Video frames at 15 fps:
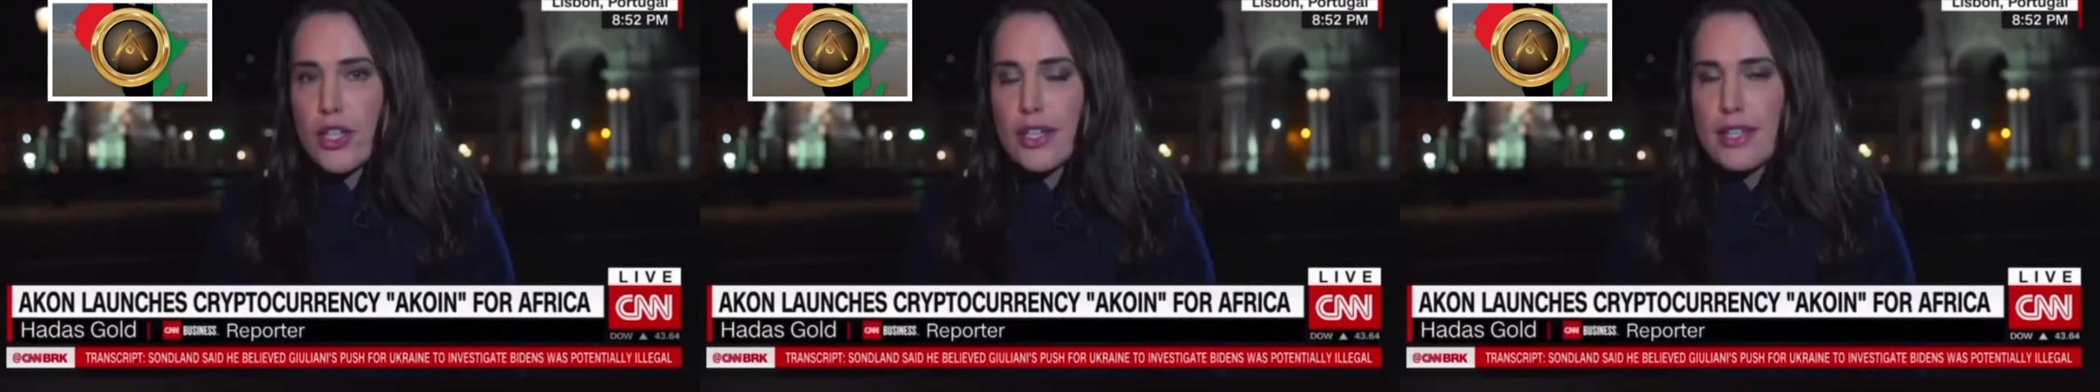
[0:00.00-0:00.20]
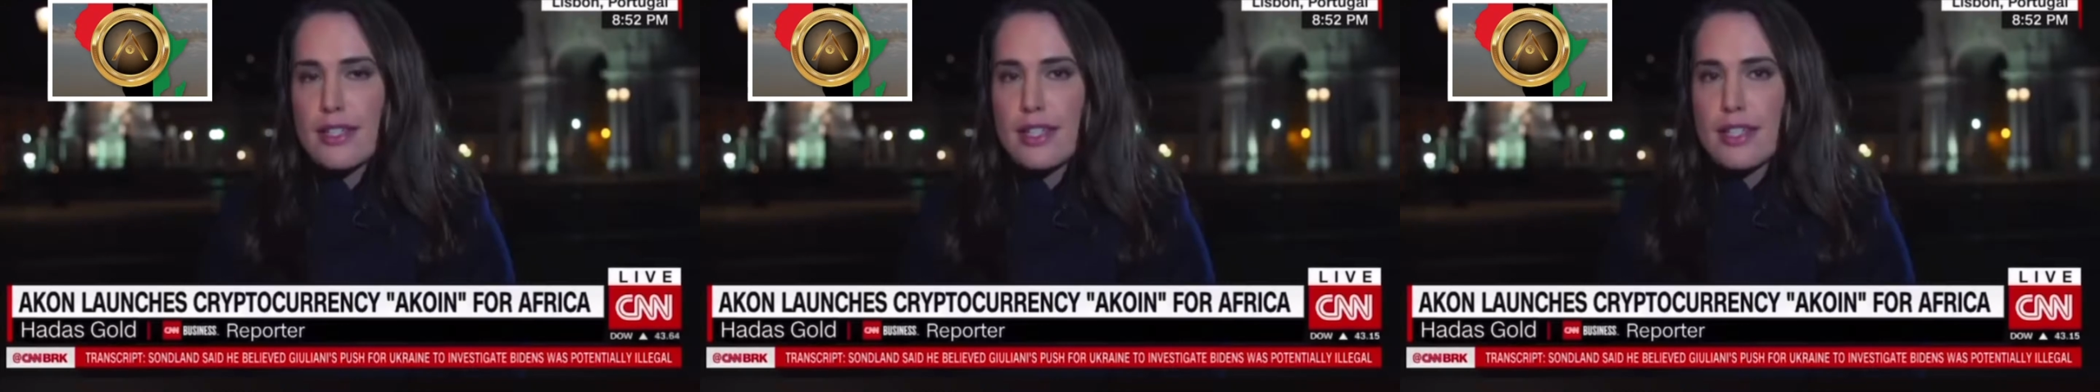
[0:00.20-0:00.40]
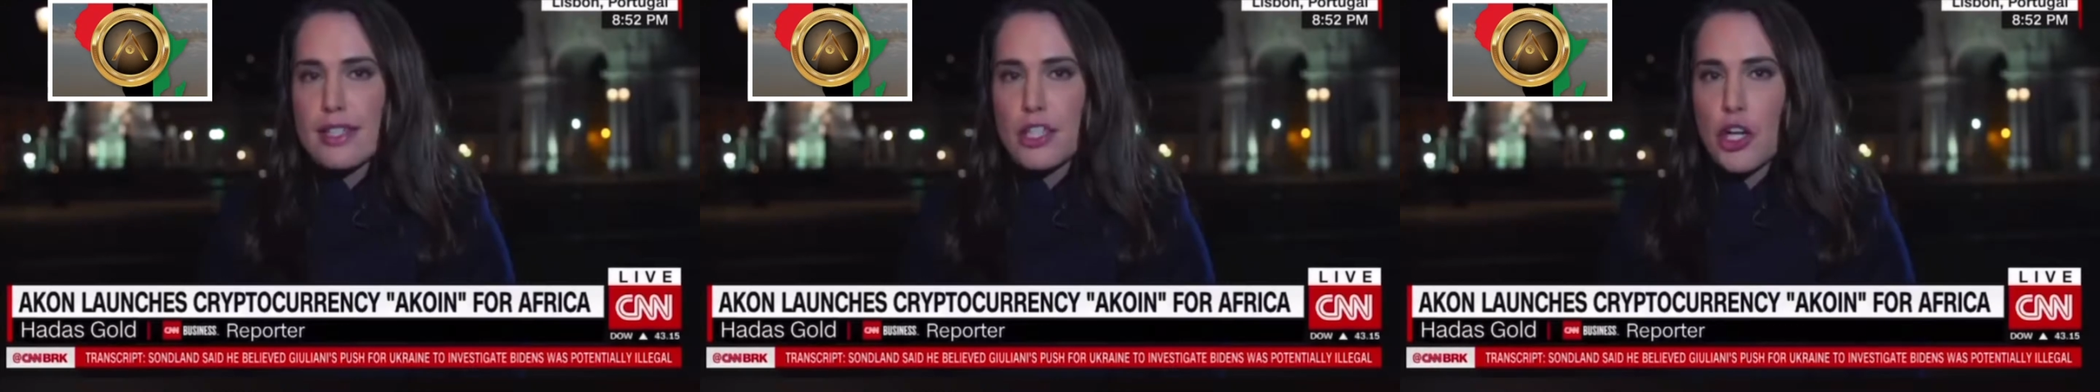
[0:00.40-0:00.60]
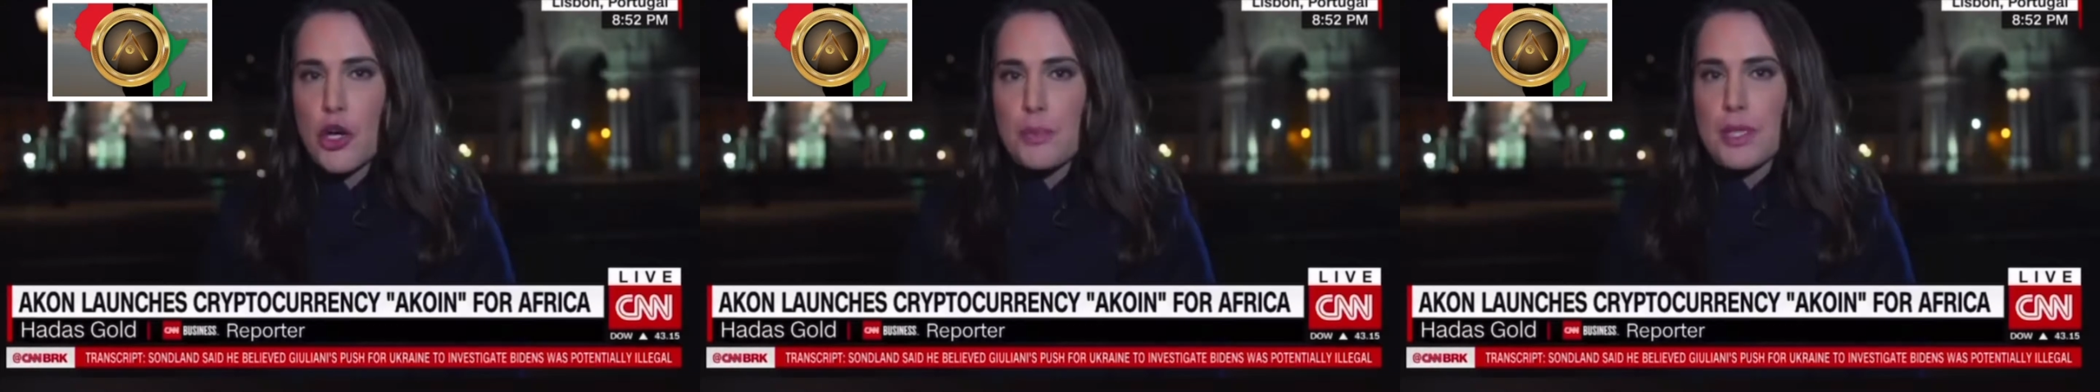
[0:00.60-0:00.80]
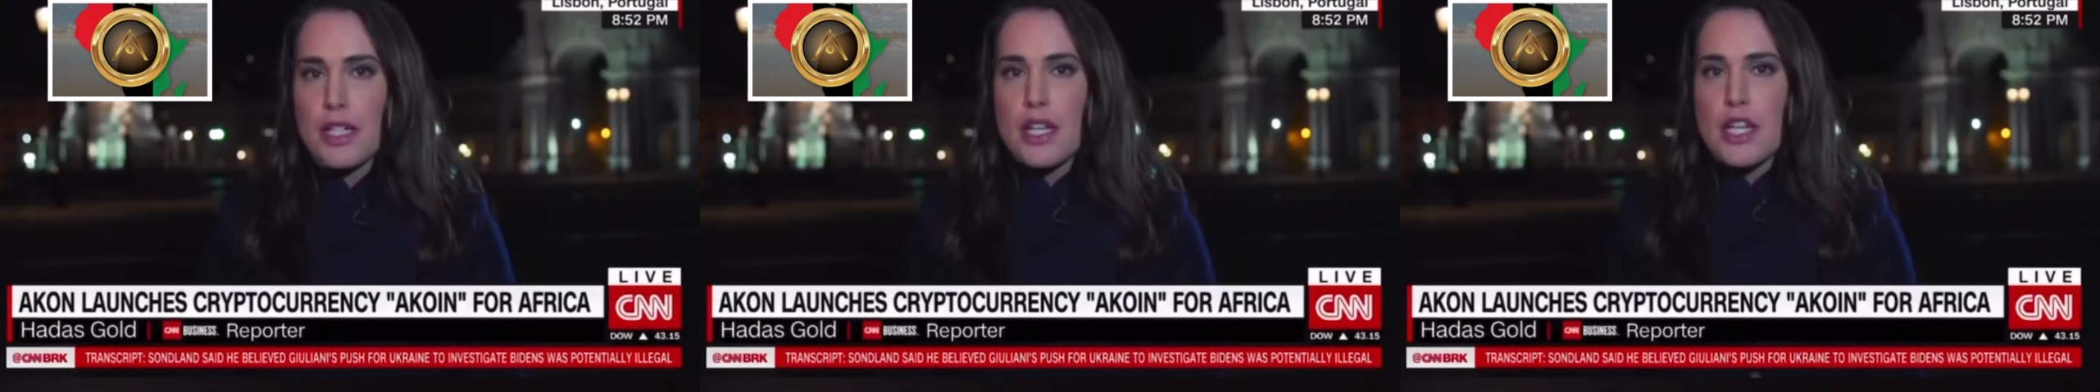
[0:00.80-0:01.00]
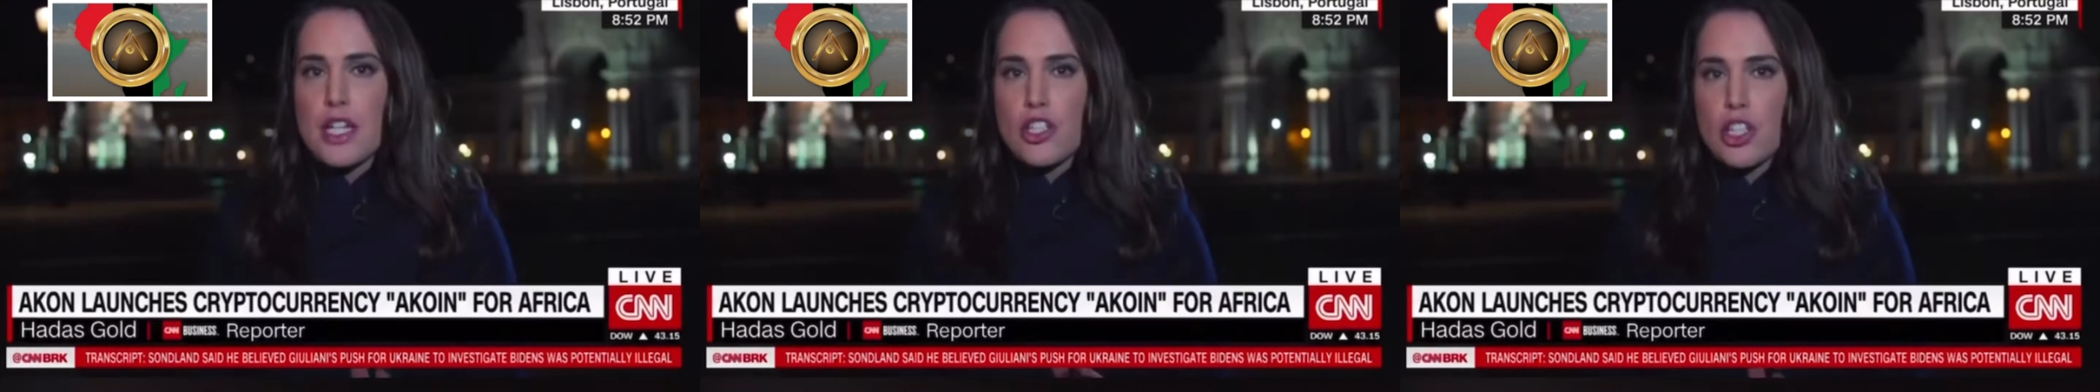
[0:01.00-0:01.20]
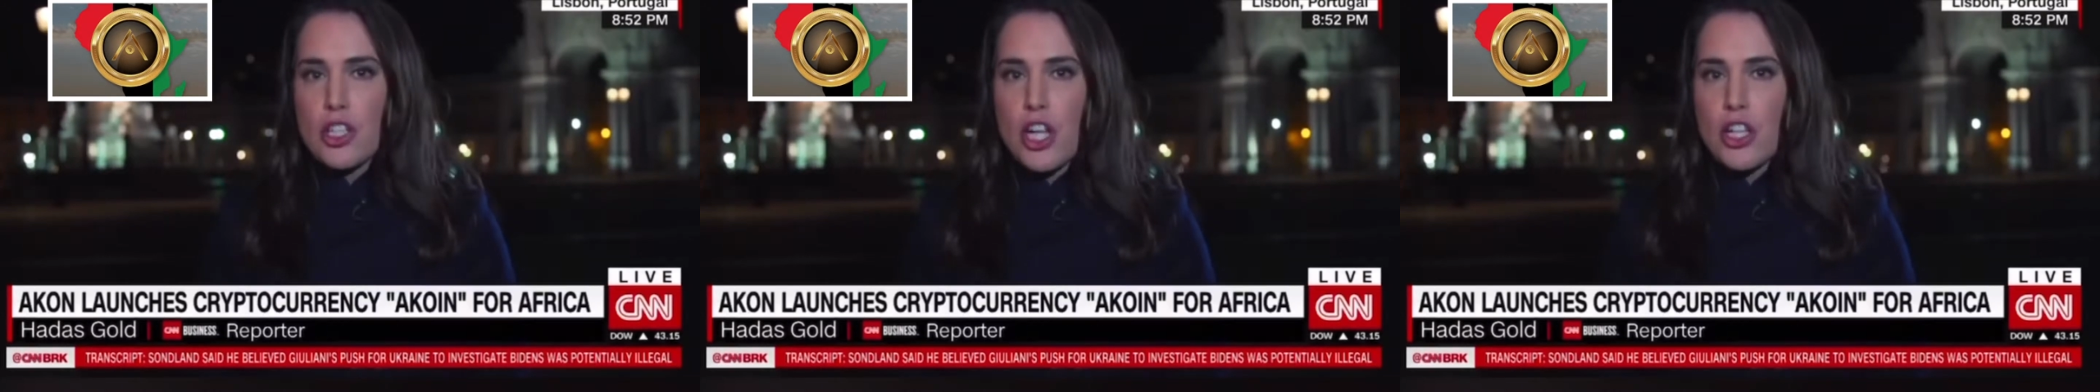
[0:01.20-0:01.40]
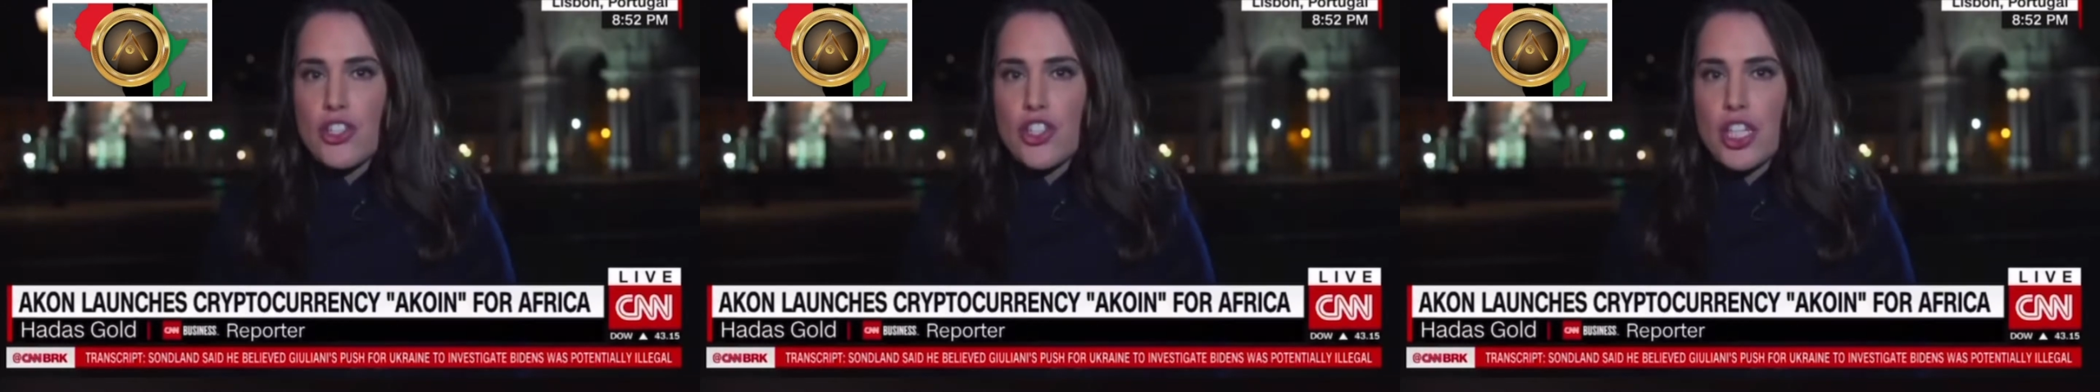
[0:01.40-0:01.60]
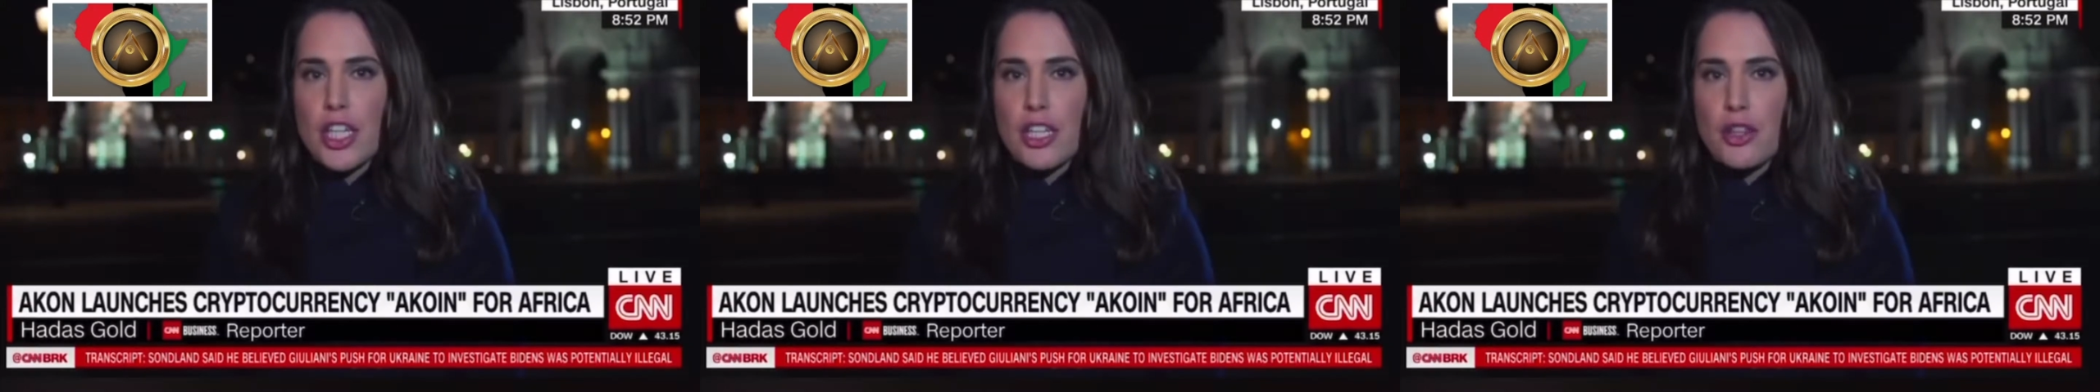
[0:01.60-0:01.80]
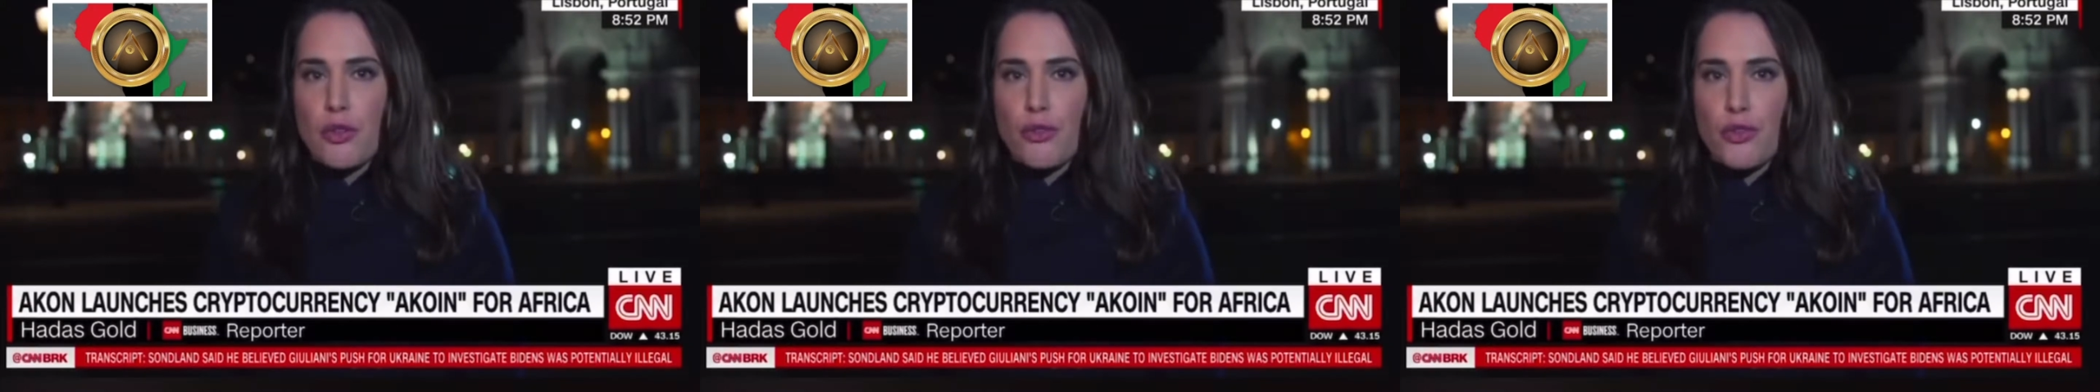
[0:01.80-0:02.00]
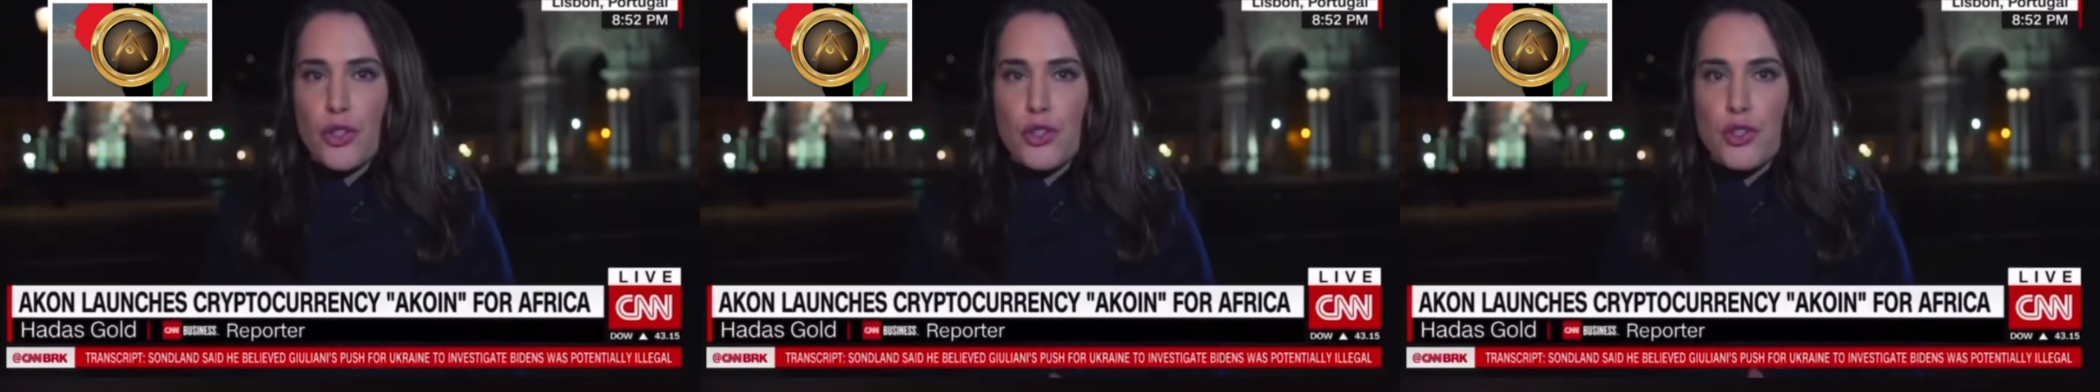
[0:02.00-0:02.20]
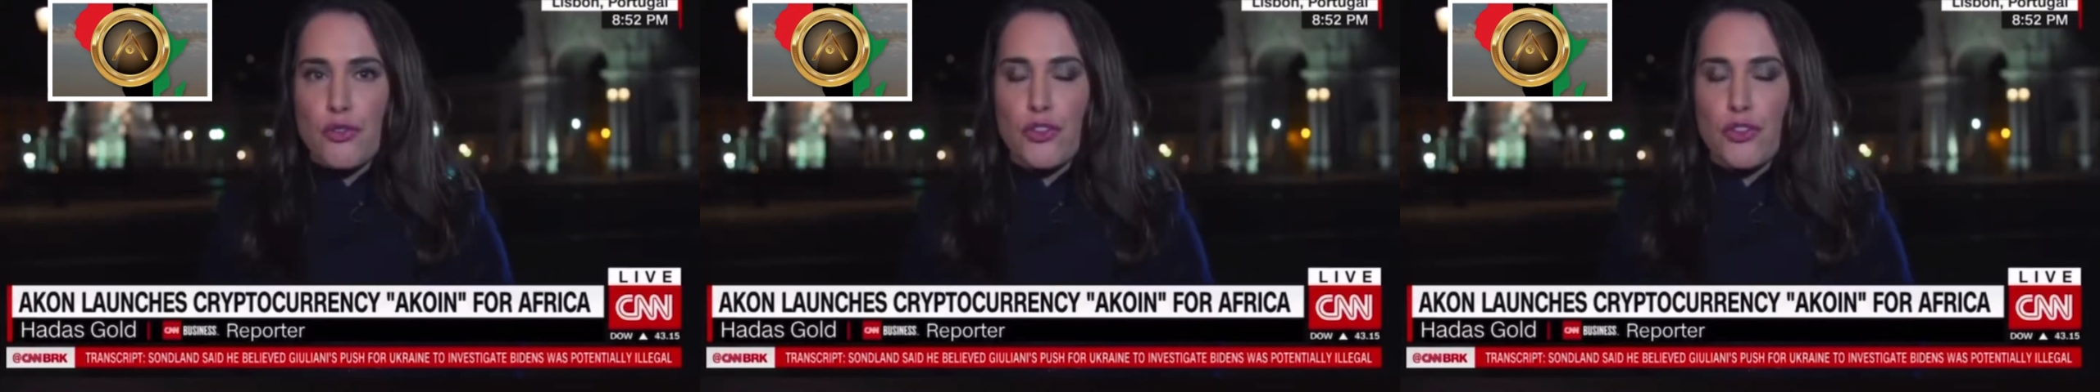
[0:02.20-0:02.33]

He says he hopes to launch it in the first